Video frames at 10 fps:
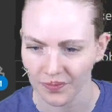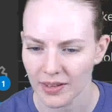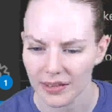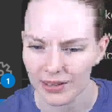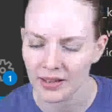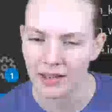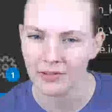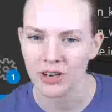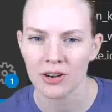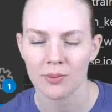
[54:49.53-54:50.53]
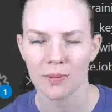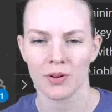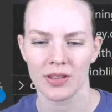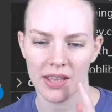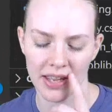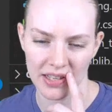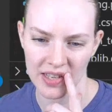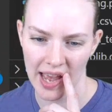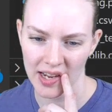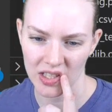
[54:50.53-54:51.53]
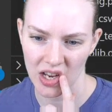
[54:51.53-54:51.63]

I'm trying to remember the exact